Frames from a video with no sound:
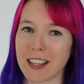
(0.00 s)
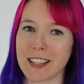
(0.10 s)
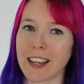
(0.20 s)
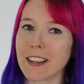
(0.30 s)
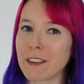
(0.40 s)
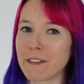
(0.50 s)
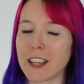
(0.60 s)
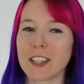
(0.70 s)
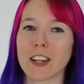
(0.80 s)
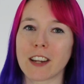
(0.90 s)
They take the
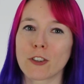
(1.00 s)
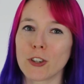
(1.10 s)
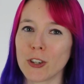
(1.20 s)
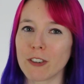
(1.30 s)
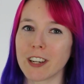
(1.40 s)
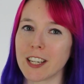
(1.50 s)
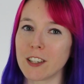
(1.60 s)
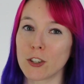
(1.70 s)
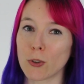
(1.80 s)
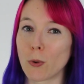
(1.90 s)
fish and cure it
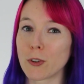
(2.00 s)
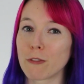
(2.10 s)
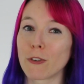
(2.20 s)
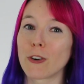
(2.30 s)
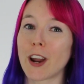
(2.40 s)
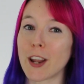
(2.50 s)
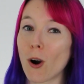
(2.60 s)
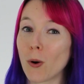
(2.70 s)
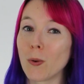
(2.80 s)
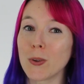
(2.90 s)
in salt for a
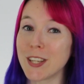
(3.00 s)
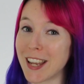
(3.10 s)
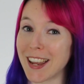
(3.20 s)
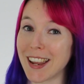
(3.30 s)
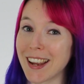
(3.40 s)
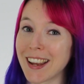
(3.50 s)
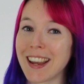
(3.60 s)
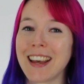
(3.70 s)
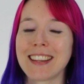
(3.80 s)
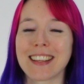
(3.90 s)
whole year,
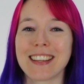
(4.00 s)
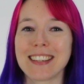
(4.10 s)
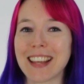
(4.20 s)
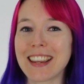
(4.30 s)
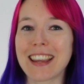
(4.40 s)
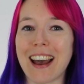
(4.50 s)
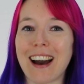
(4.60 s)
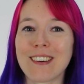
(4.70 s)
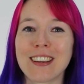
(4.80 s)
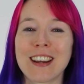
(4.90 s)
then they take it
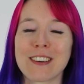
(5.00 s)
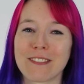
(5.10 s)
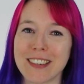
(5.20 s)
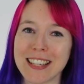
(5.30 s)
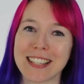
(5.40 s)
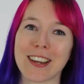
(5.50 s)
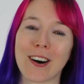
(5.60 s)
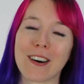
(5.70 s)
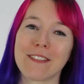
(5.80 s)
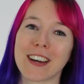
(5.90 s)
out, rinse it
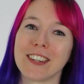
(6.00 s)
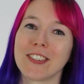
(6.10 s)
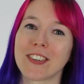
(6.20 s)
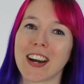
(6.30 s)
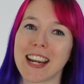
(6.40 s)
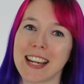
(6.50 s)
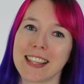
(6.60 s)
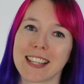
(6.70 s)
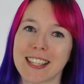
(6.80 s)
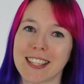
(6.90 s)
off and dry it in the